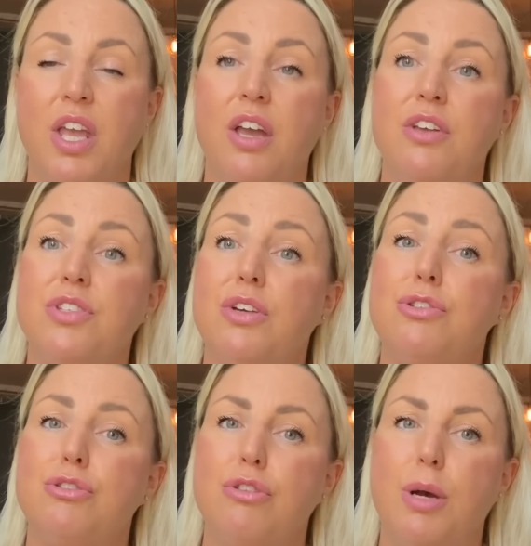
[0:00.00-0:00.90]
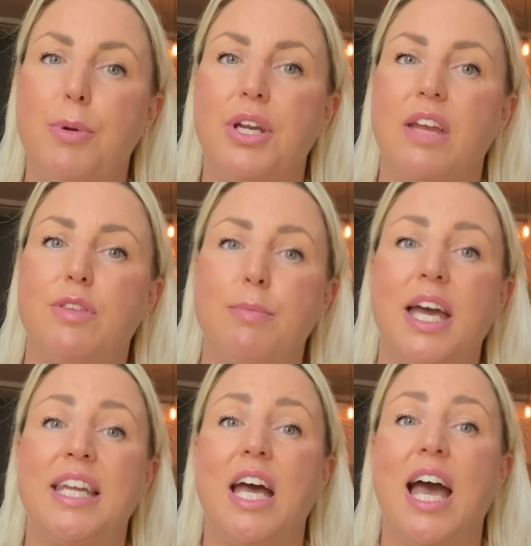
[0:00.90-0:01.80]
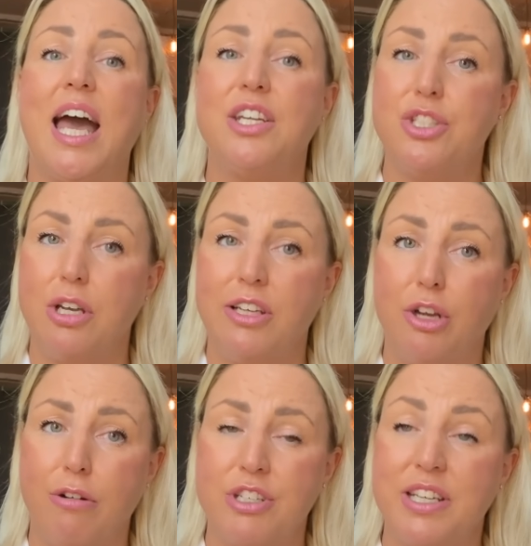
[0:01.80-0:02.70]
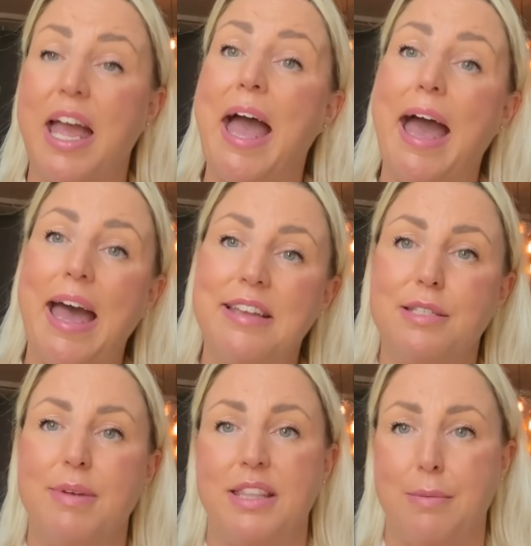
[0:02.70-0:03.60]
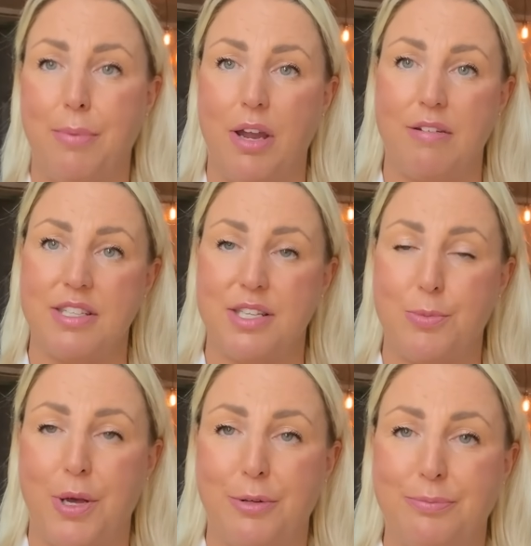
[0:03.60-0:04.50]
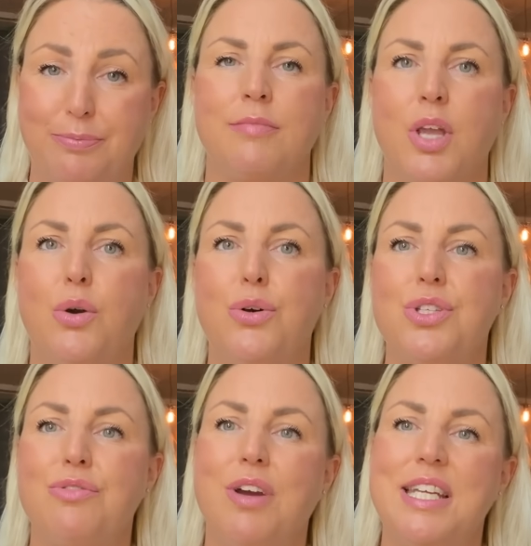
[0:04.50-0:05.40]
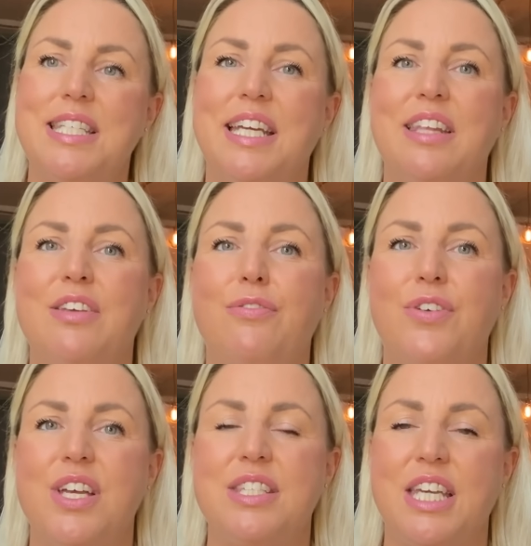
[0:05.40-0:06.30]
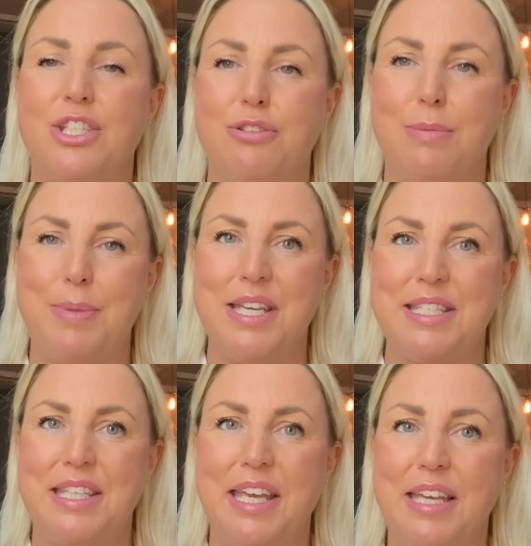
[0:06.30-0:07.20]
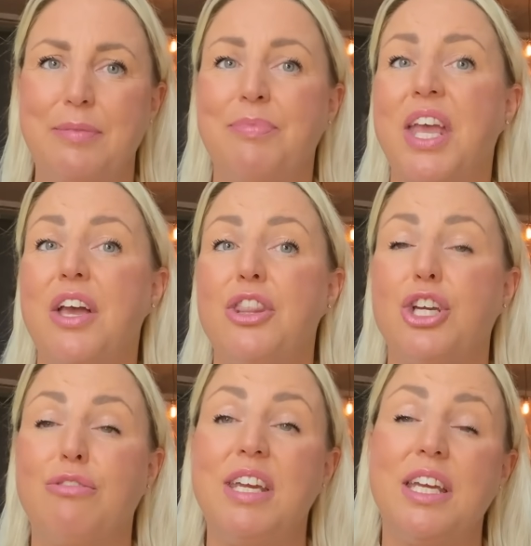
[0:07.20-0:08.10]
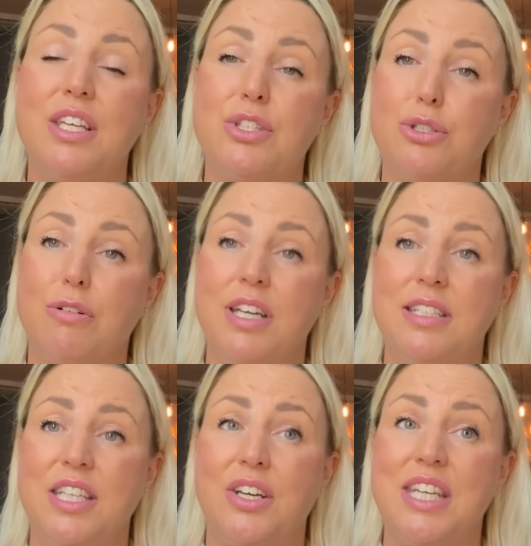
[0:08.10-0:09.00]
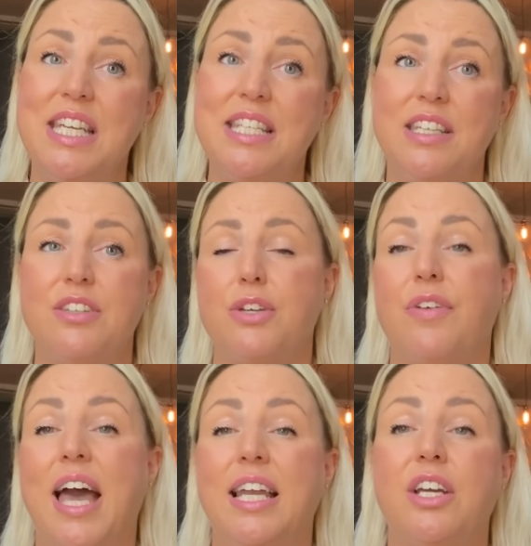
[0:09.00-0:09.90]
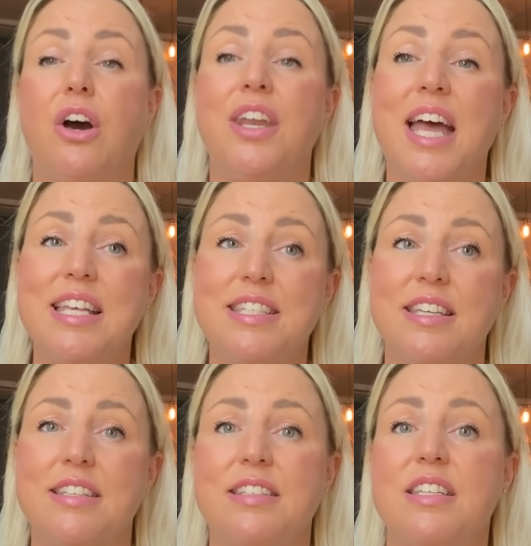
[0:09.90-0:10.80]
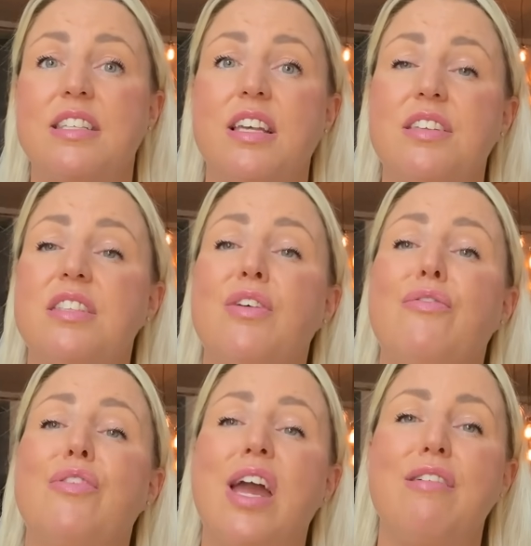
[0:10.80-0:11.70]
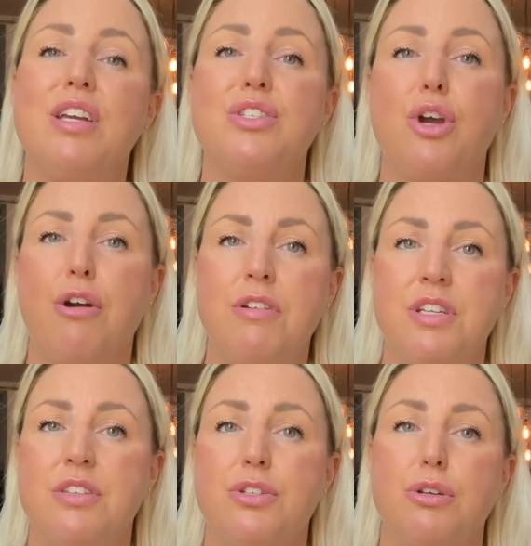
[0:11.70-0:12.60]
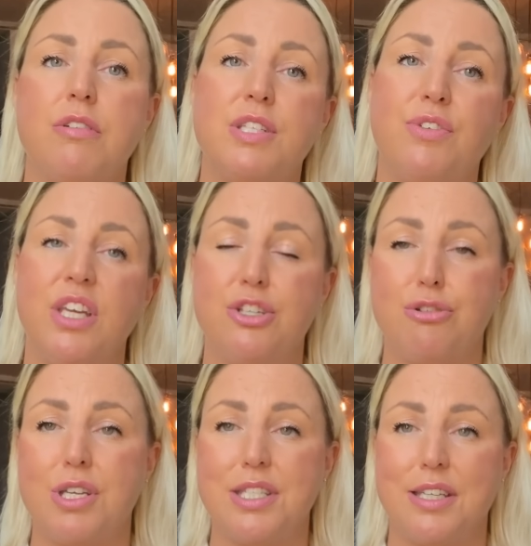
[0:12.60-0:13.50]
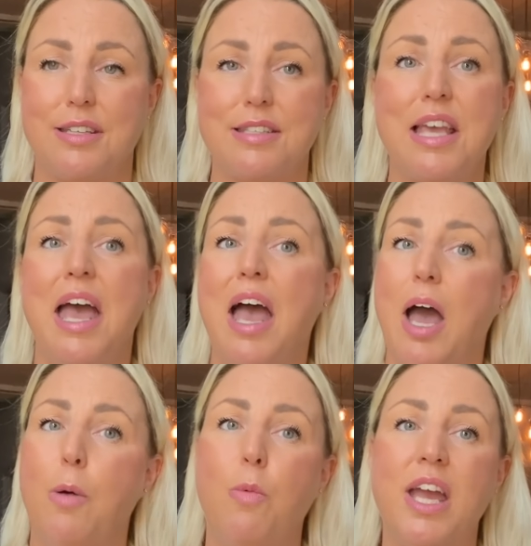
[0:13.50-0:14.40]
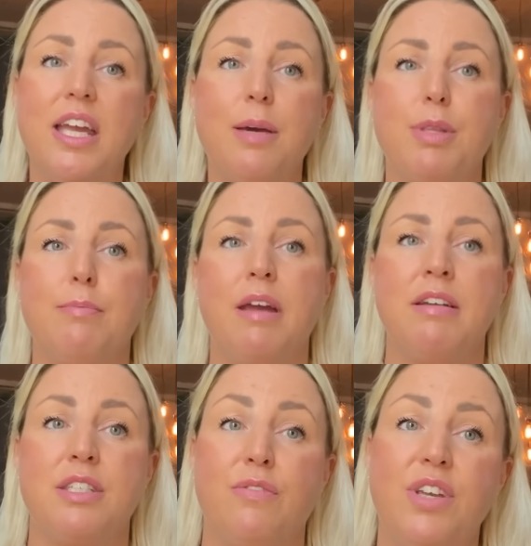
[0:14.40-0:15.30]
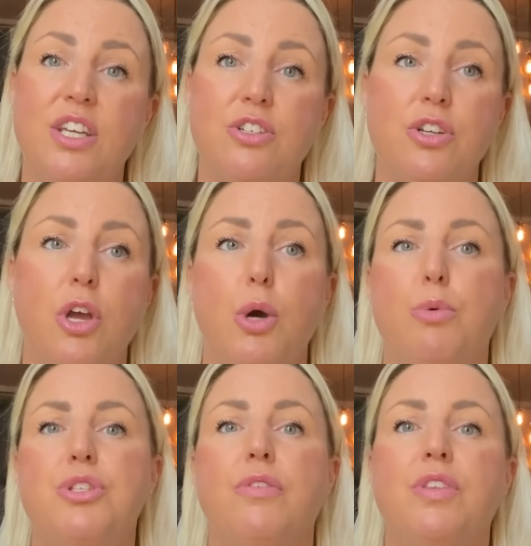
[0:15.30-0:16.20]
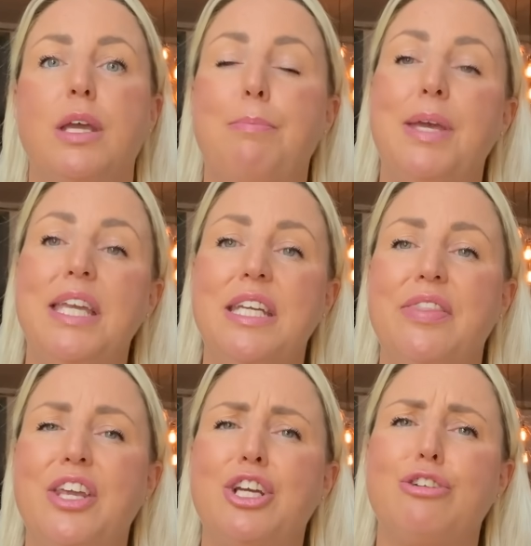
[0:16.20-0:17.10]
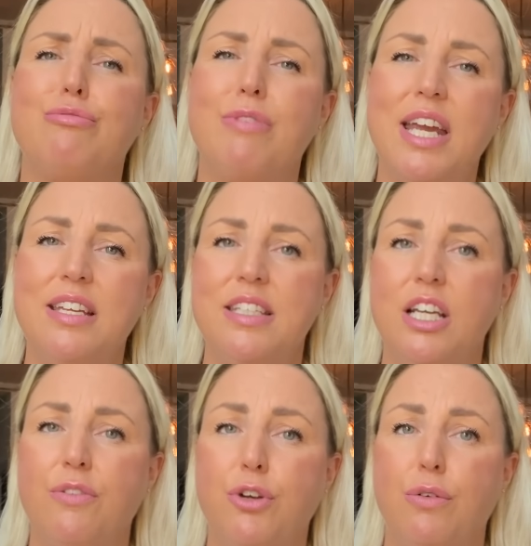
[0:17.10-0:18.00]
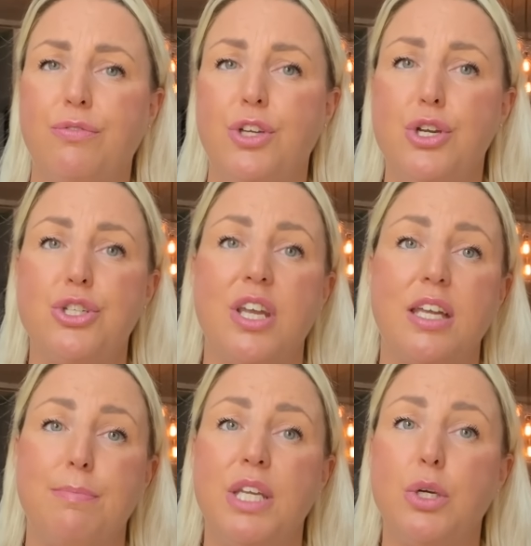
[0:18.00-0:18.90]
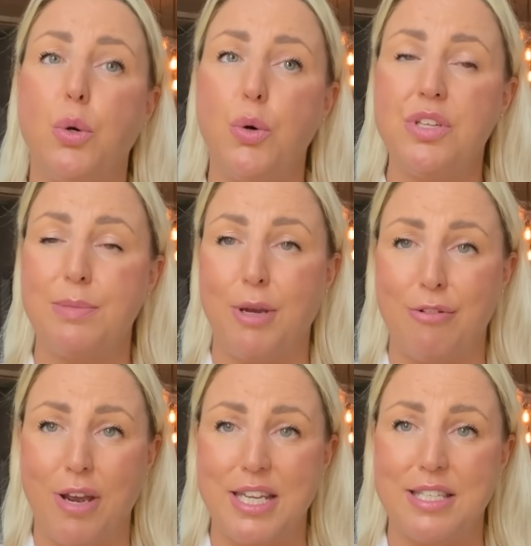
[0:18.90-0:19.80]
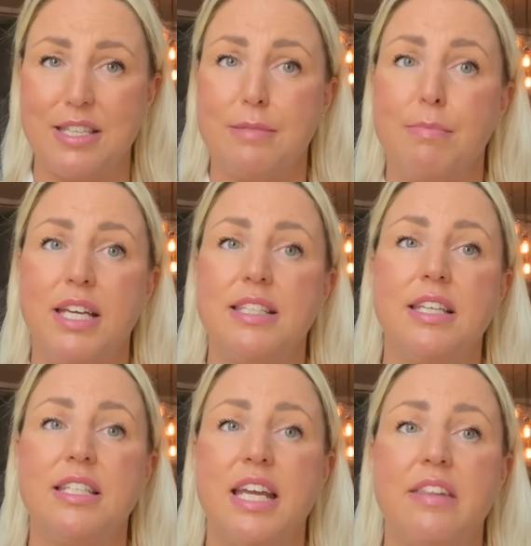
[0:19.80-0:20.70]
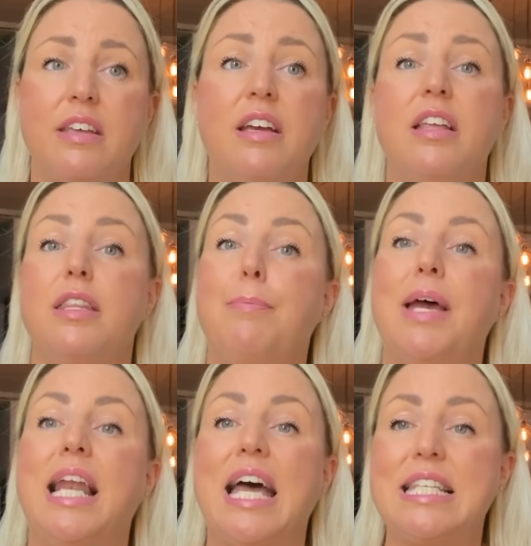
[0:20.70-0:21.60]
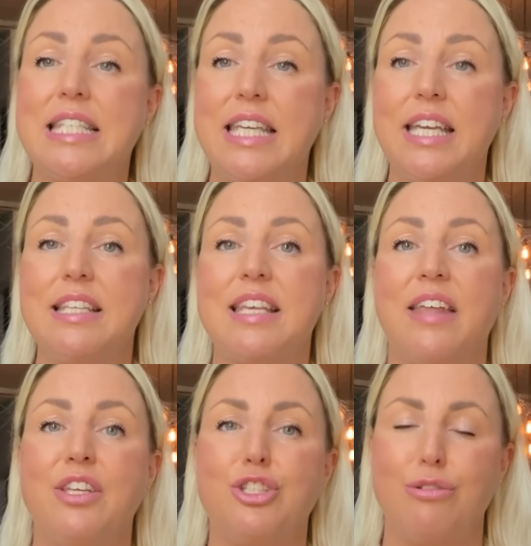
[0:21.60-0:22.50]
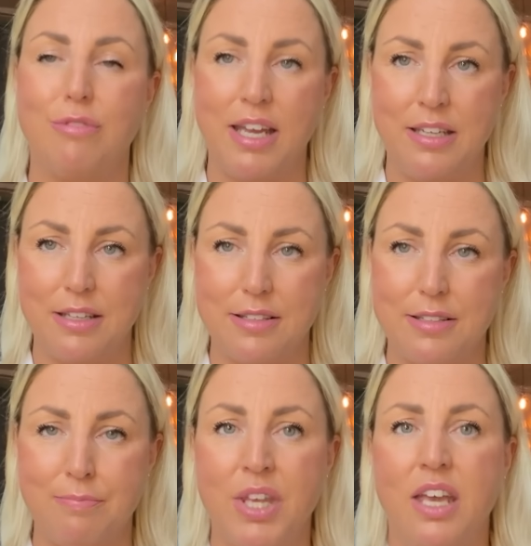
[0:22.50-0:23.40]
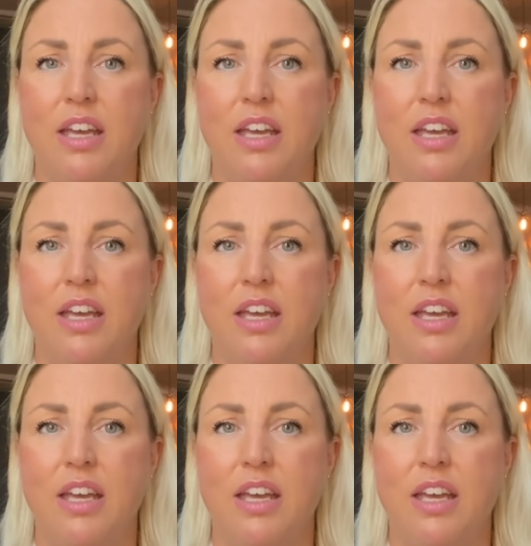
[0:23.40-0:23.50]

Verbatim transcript: So Strabo gave them an Anatolian origin and made them pirates as well also writing in the first century BCE, the Greek historian Dionysius of Halicarnassus discussed the various origin stories for the Etruscans and weighing up the merits of each was of the opinion that a great deal of confusion had been caused by writers mixing together the Pelasgians and the Tyrrhenians.